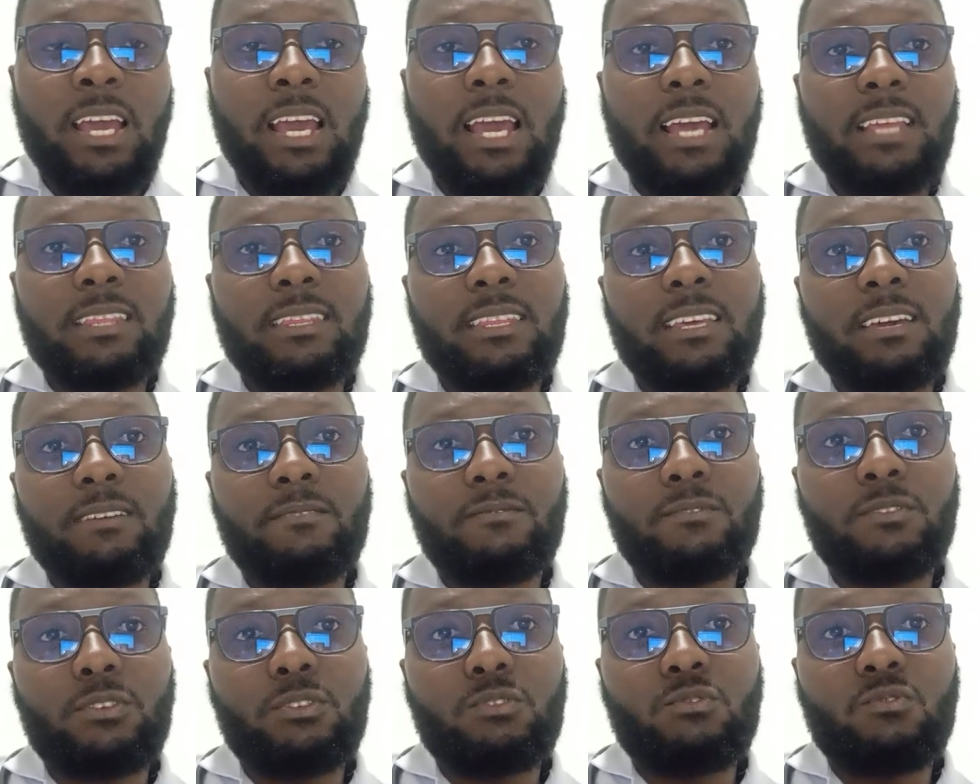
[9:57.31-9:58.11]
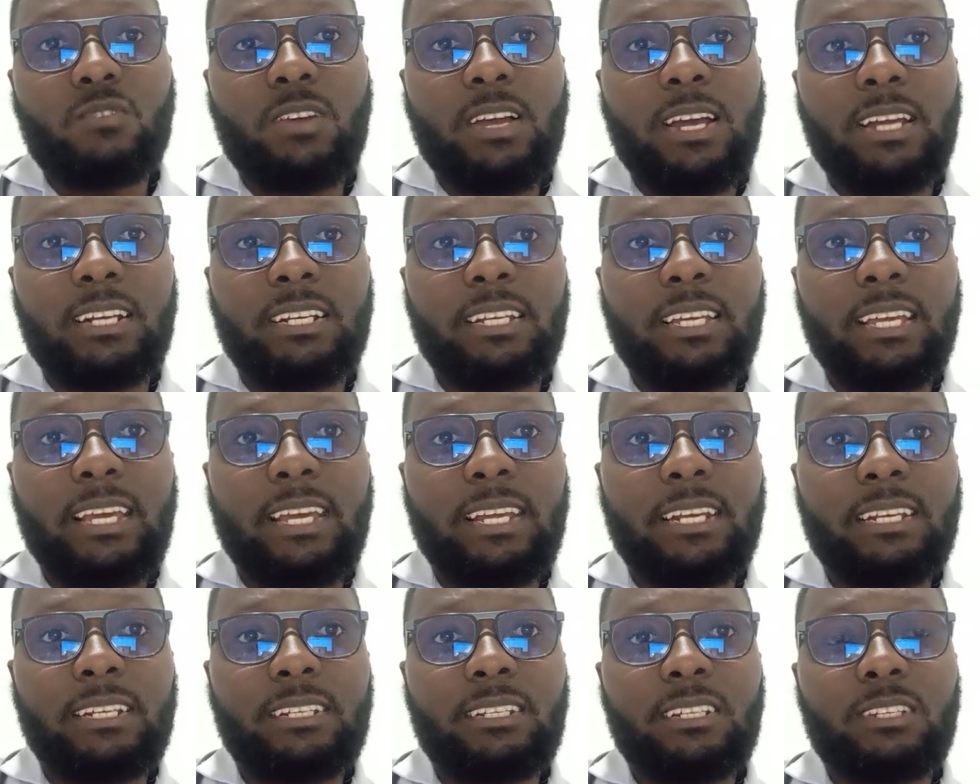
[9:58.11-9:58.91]
And therefore you
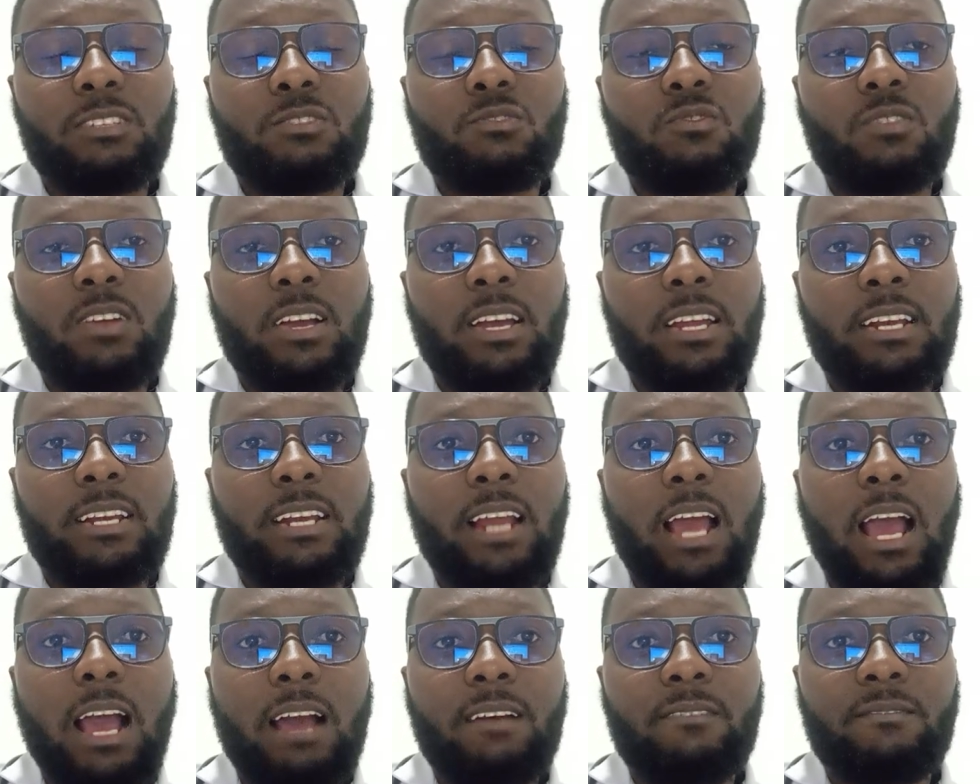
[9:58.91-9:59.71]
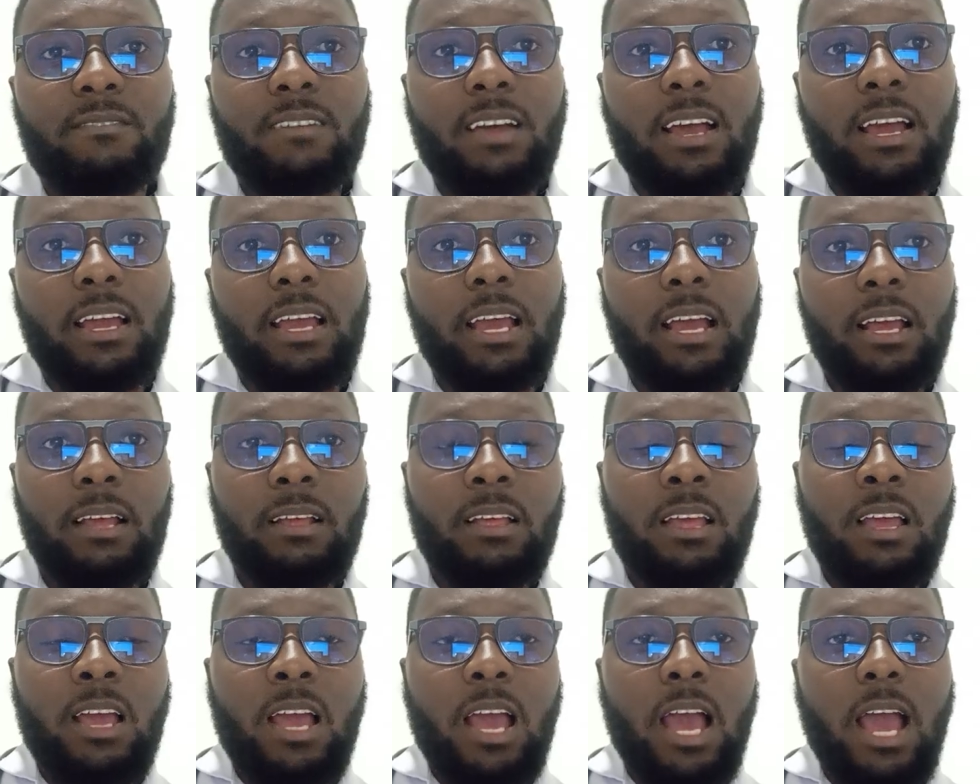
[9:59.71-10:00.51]
can have
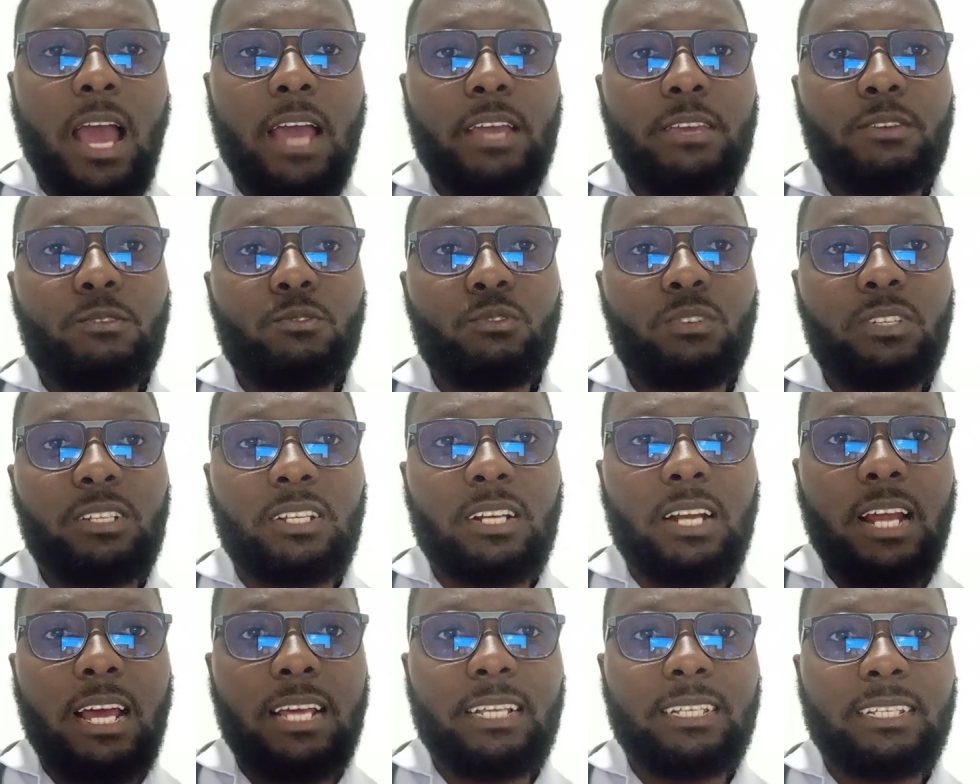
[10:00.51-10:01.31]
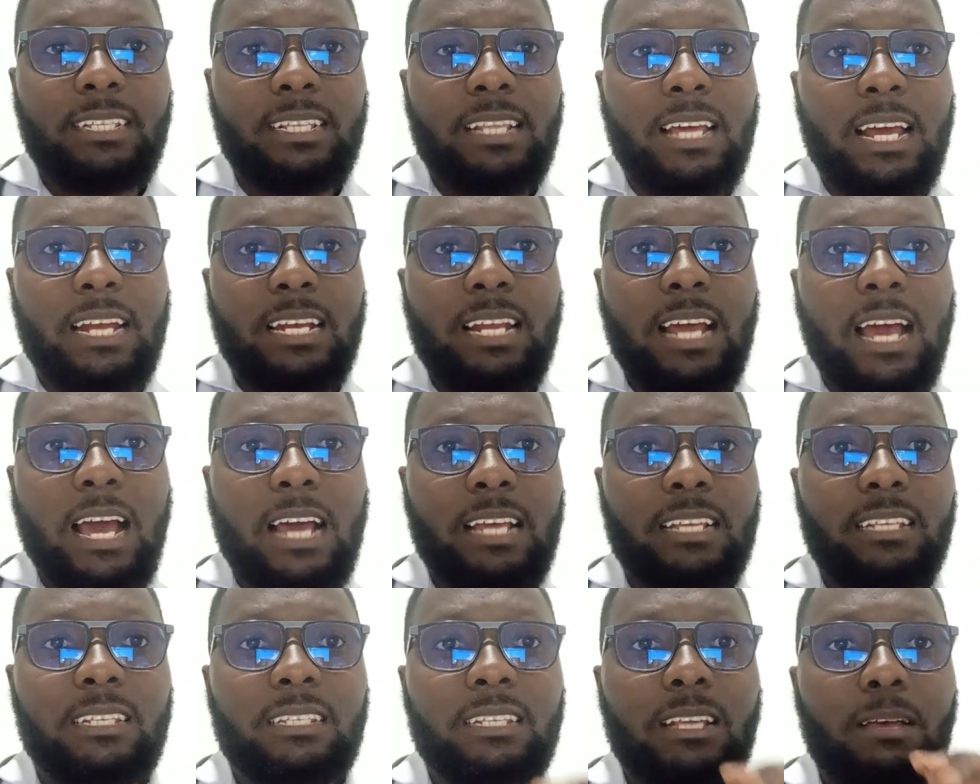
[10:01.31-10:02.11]
a uterus that
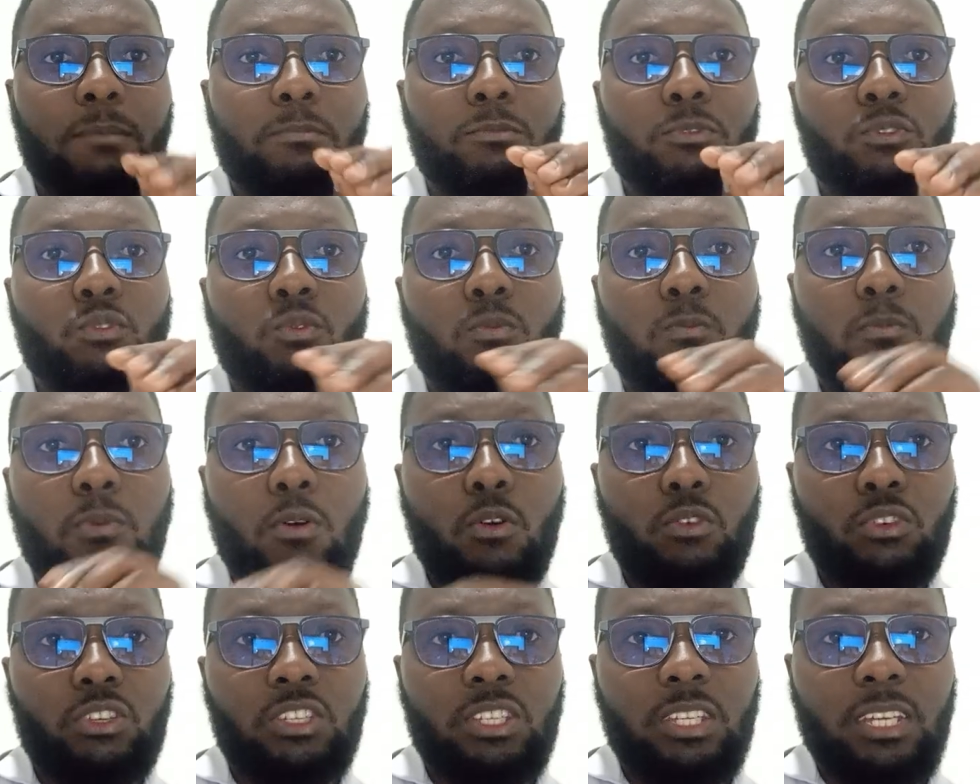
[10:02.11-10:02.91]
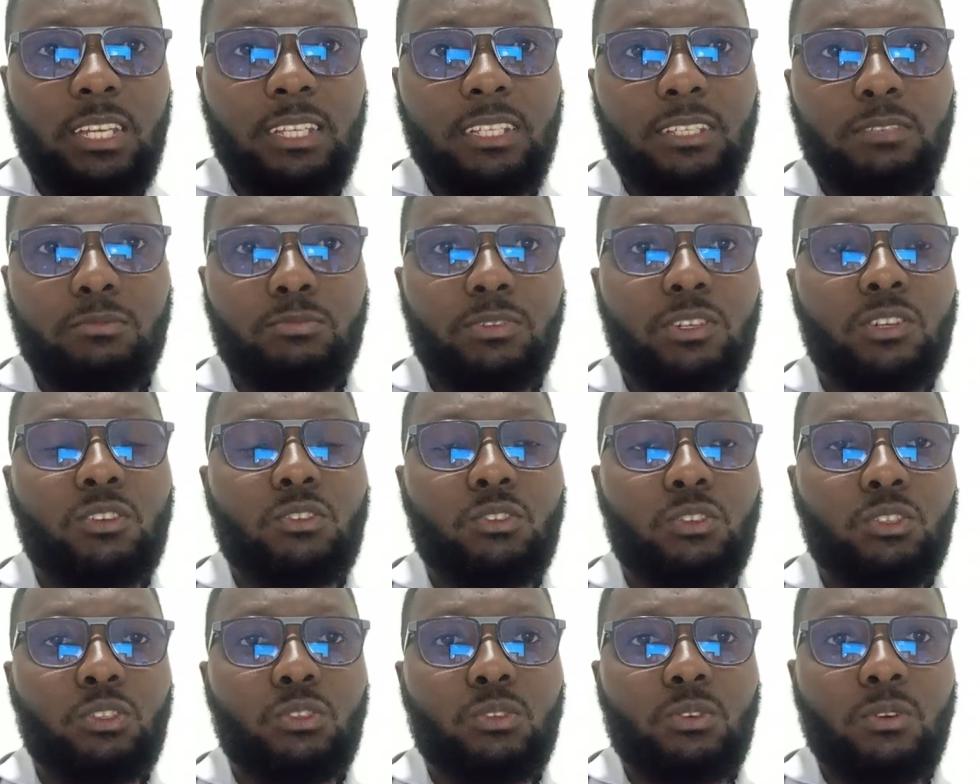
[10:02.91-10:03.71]
has some two porches
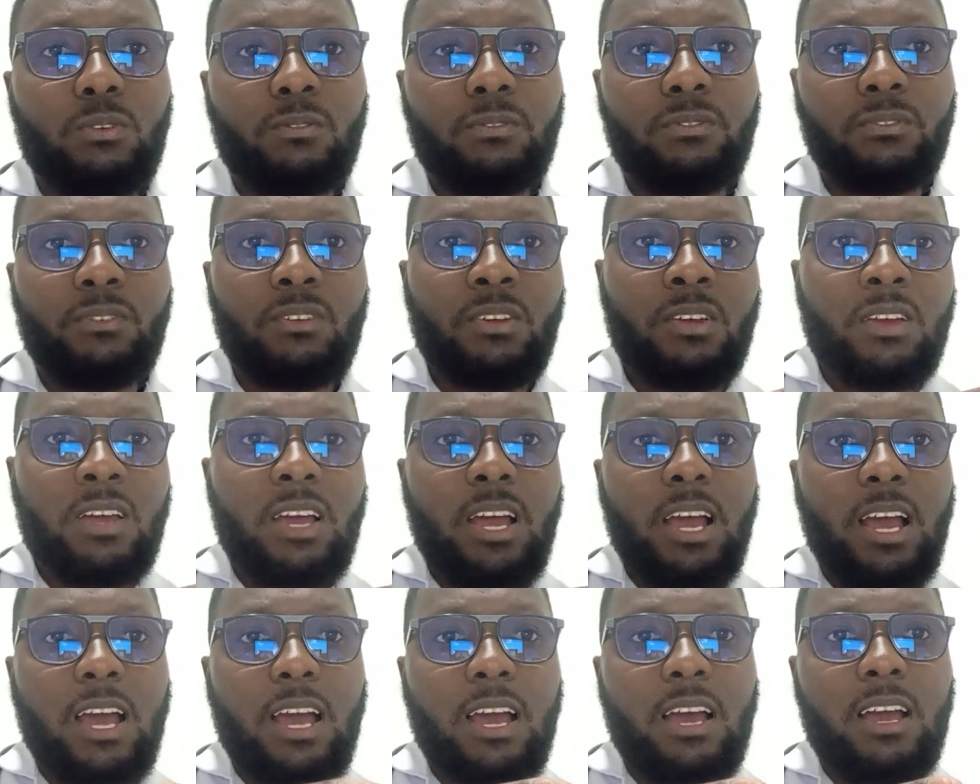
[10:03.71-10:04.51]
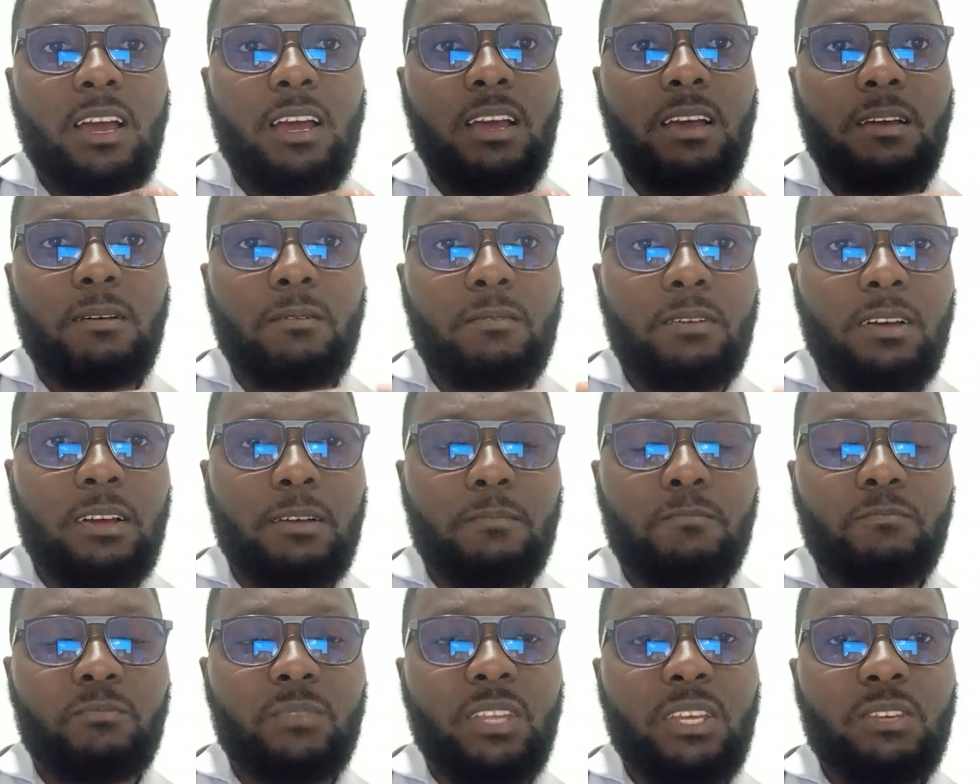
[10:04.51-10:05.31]
because of
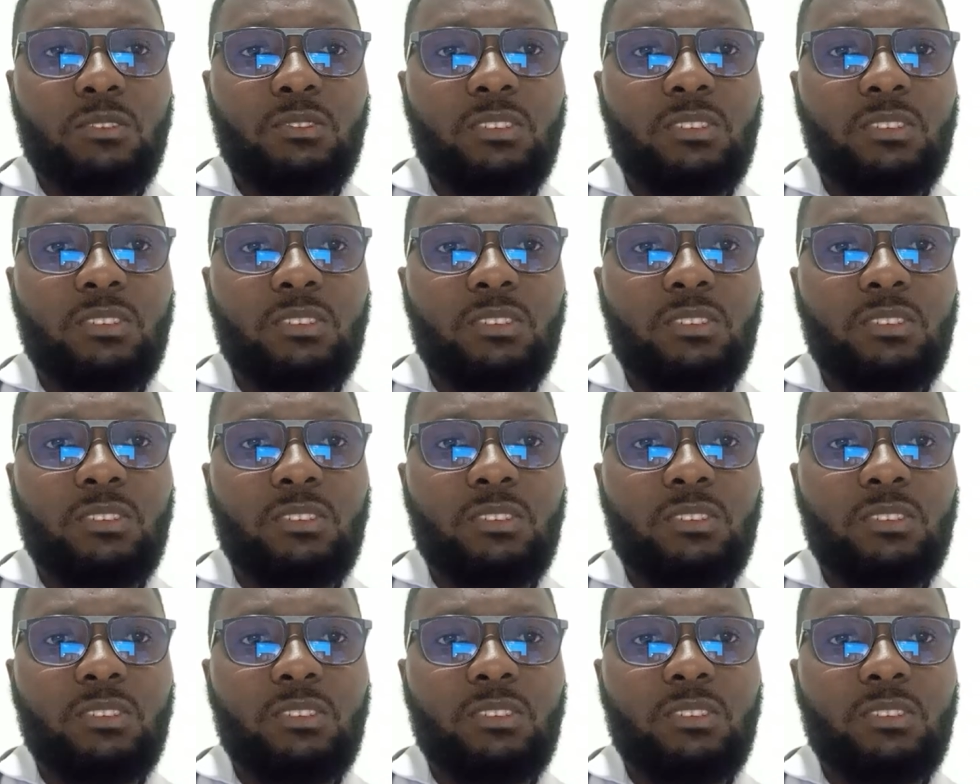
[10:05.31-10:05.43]
the